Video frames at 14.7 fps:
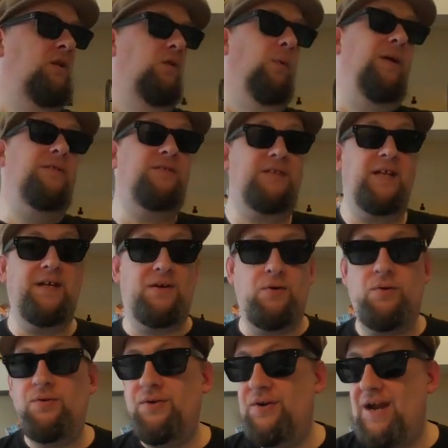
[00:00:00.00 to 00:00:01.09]
The weather's getting
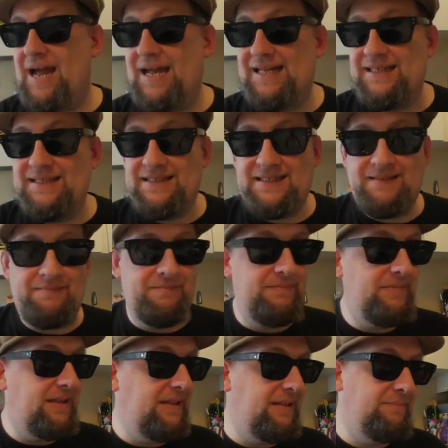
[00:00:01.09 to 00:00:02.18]
colder as
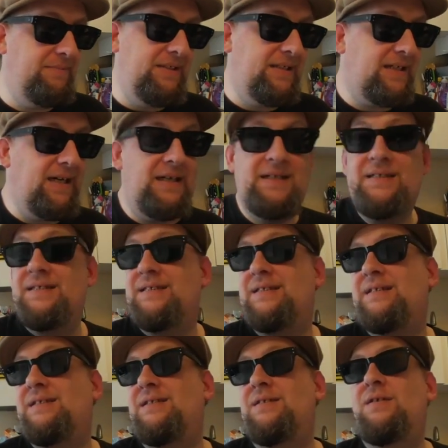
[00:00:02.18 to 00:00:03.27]
because
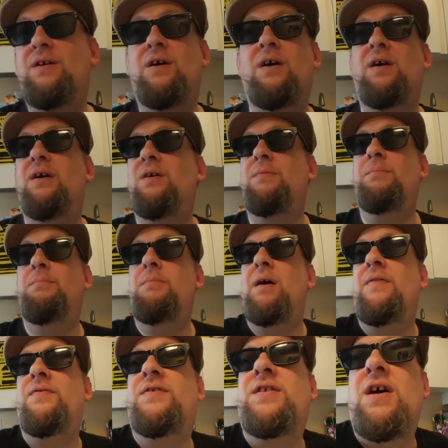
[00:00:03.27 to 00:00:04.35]
the
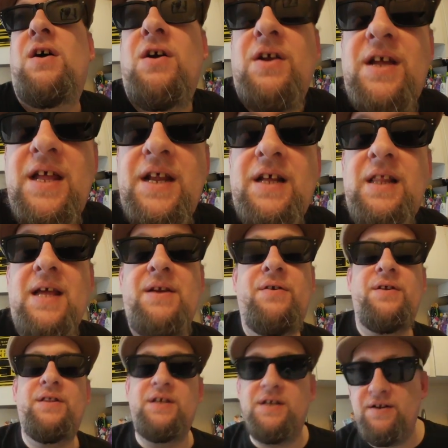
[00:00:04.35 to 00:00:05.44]
months are getting later
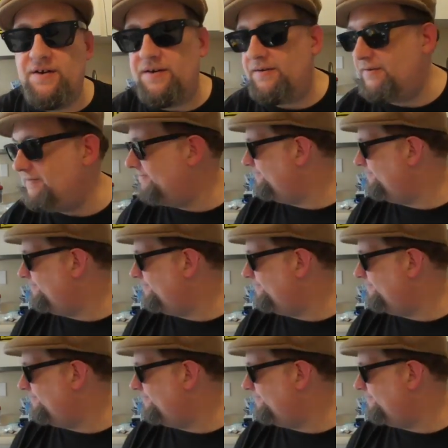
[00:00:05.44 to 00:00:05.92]
in the year.